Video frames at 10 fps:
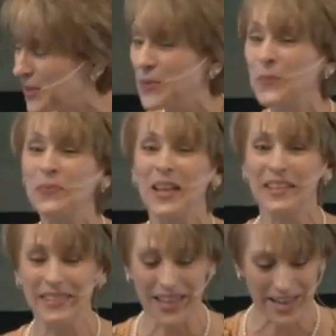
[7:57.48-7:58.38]
you
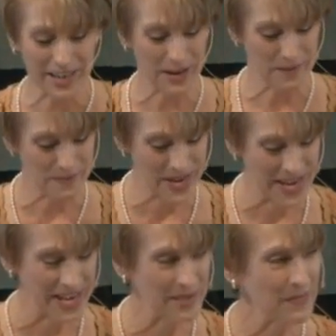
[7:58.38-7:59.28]
let it
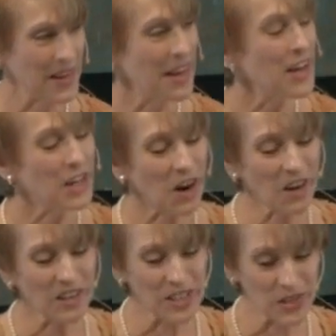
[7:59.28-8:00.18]
be?
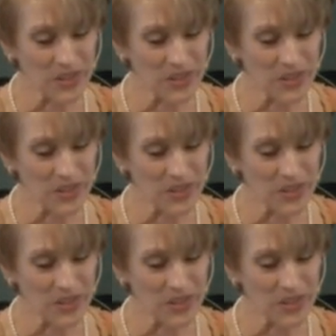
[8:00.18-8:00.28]
Carl